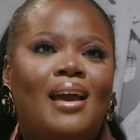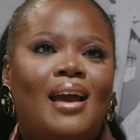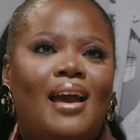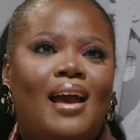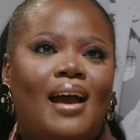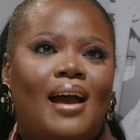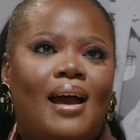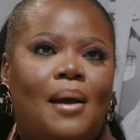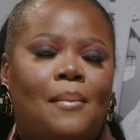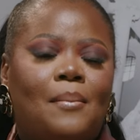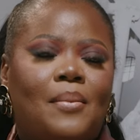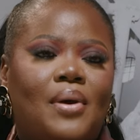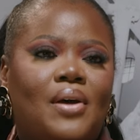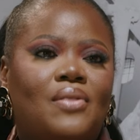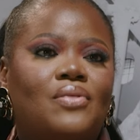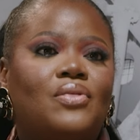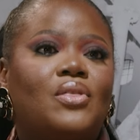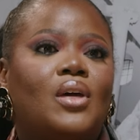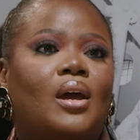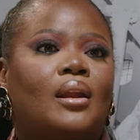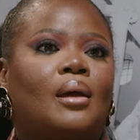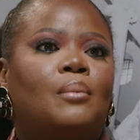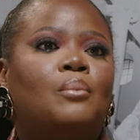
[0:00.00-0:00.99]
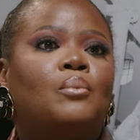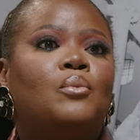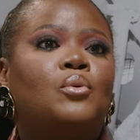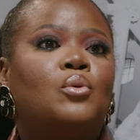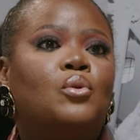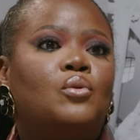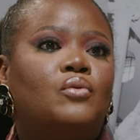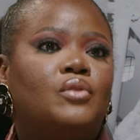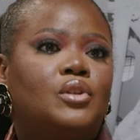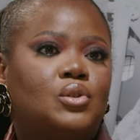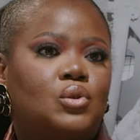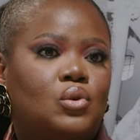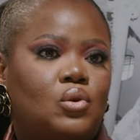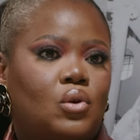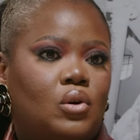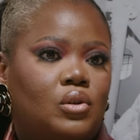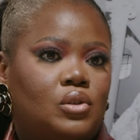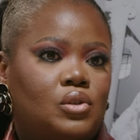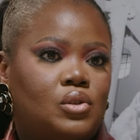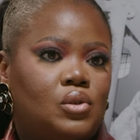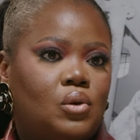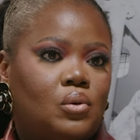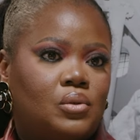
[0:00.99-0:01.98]
And then I moved into
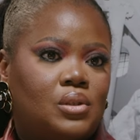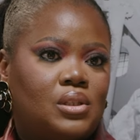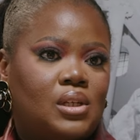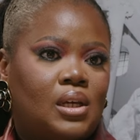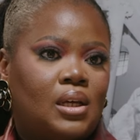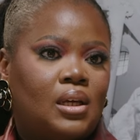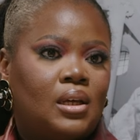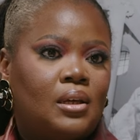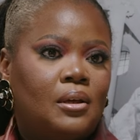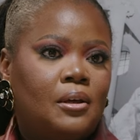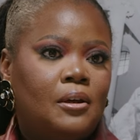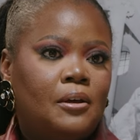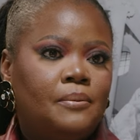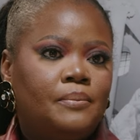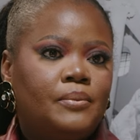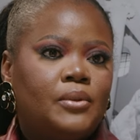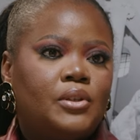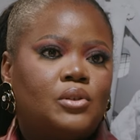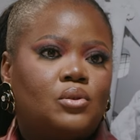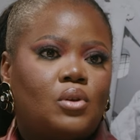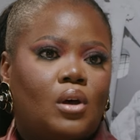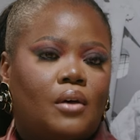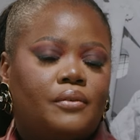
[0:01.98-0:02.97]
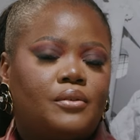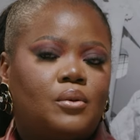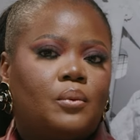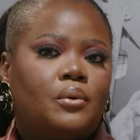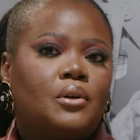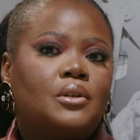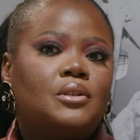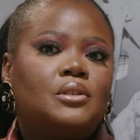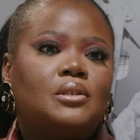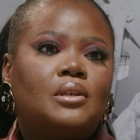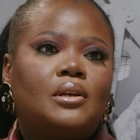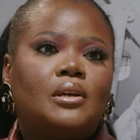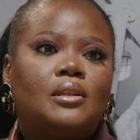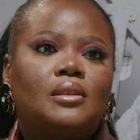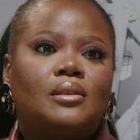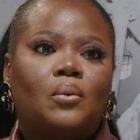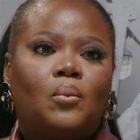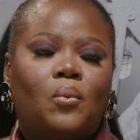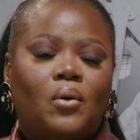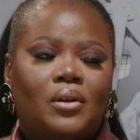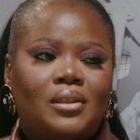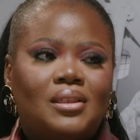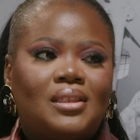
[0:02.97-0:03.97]
consulting. So afterwards, the
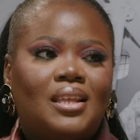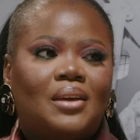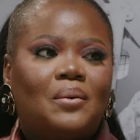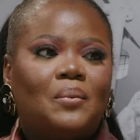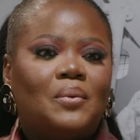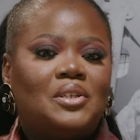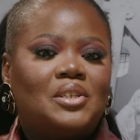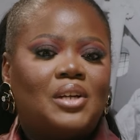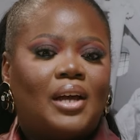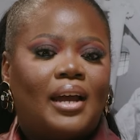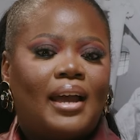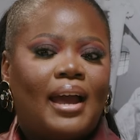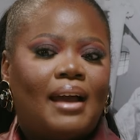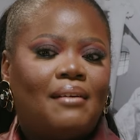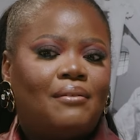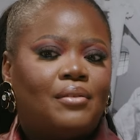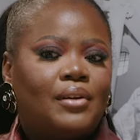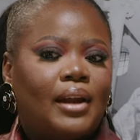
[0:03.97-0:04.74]
one thing which I haven't